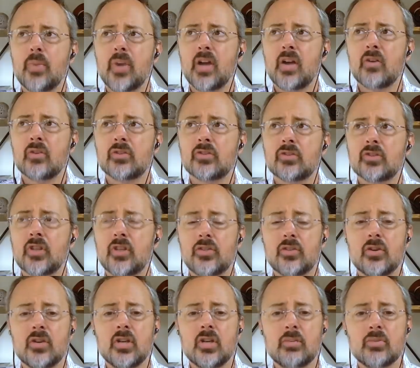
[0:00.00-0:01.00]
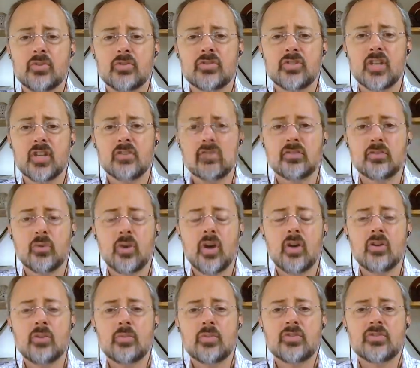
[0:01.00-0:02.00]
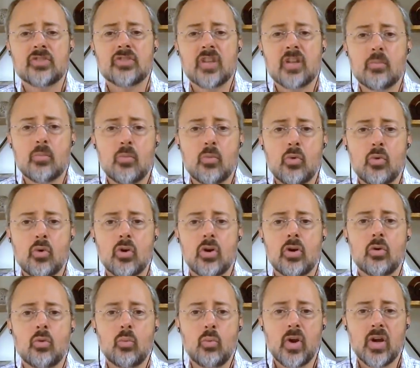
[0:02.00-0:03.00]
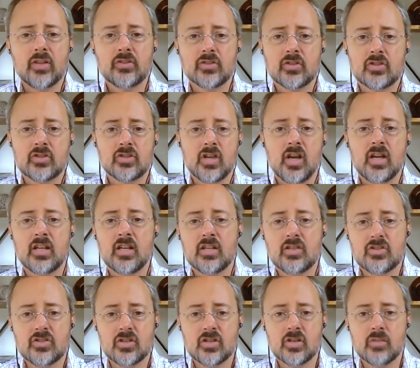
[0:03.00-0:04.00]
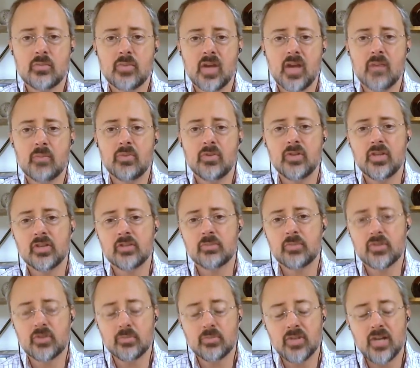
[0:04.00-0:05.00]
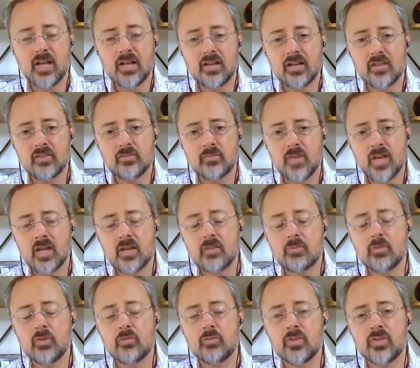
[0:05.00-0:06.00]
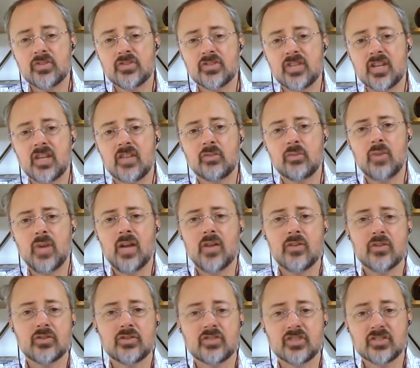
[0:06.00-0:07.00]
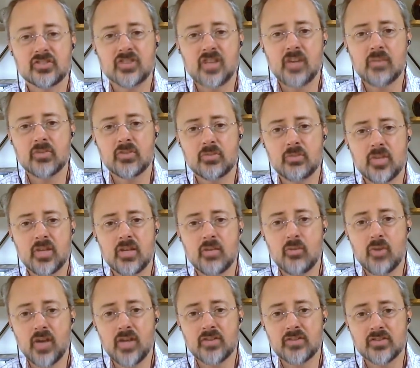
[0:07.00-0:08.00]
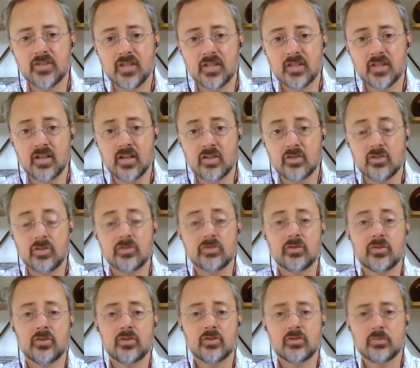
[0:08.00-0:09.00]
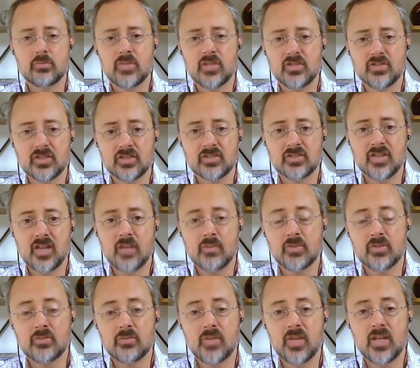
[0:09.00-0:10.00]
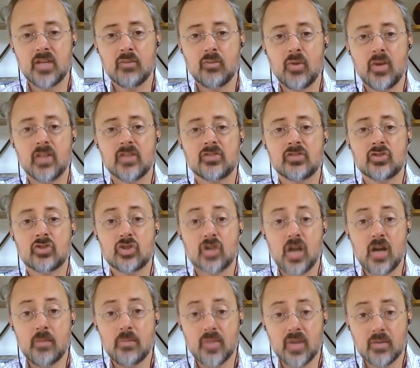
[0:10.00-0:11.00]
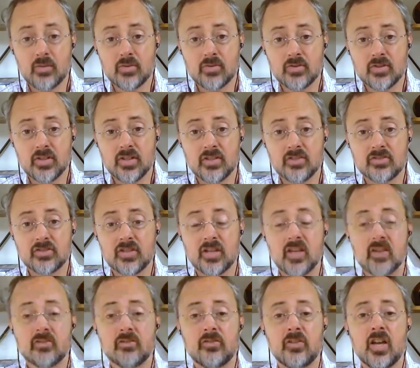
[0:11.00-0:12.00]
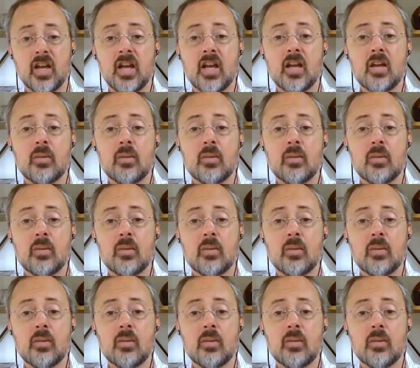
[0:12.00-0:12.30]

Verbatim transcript: about 30% to 100% more whites are shot each year by police. But the Black Lives Matter movement says, well, there's six times as many whites in the country, so there should be six times as many whites shot by police if